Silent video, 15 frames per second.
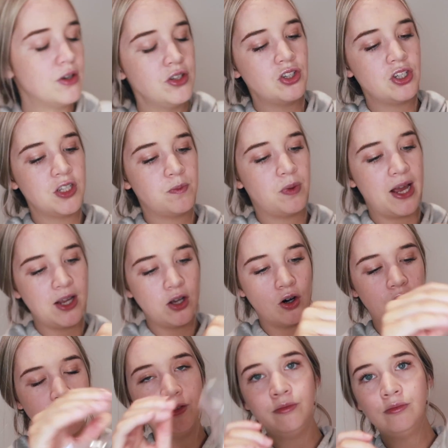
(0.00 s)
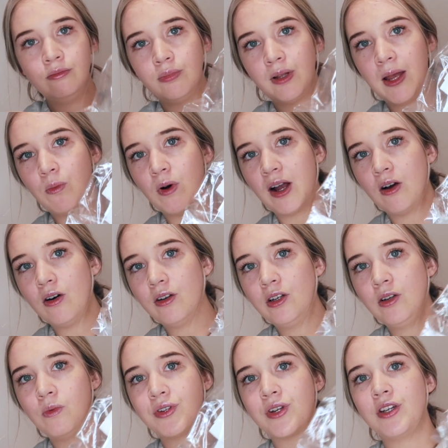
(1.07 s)
one's just plain cotton, plain white
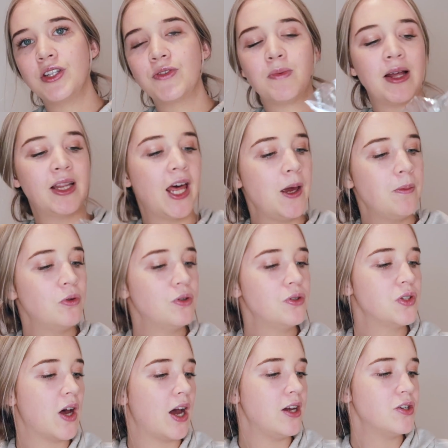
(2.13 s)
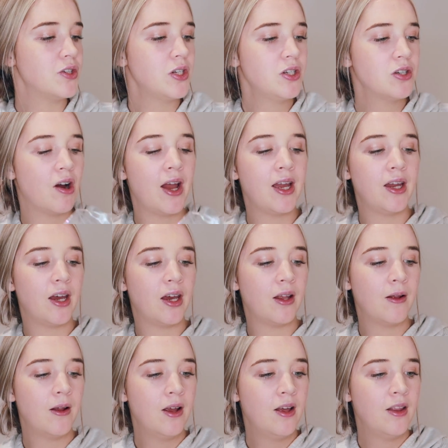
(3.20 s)
cotton, which I use for my labels. I usually try and
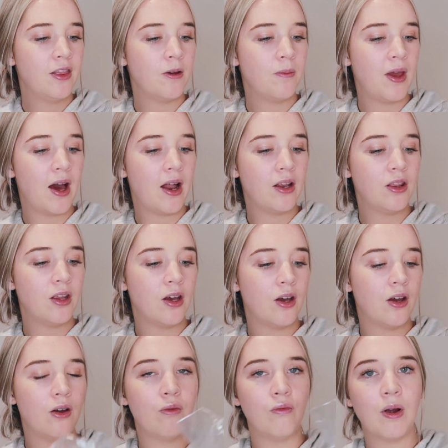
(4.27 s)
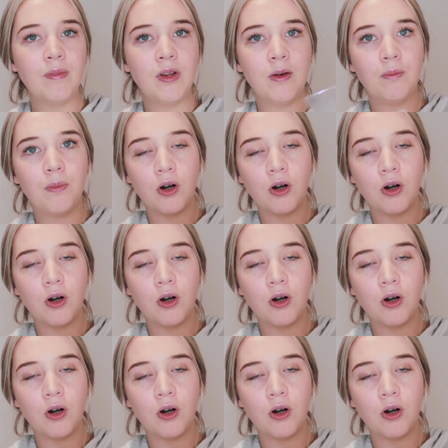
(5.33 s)
get them out of the remnant